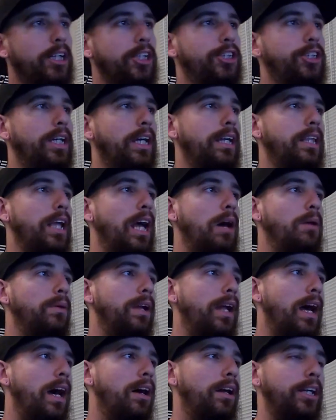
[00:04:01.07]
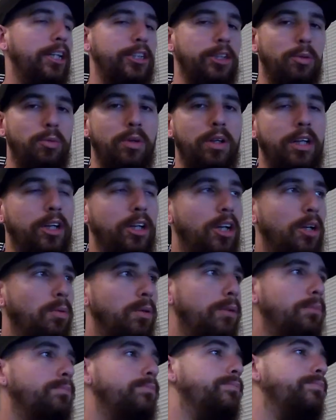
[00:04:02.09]
Check that one out. It's a really good
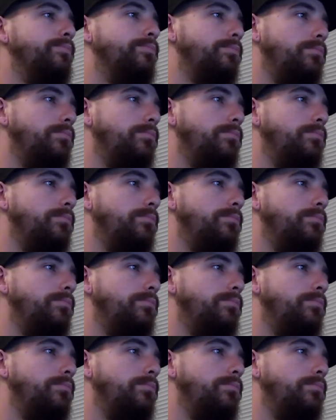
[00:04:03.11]
one.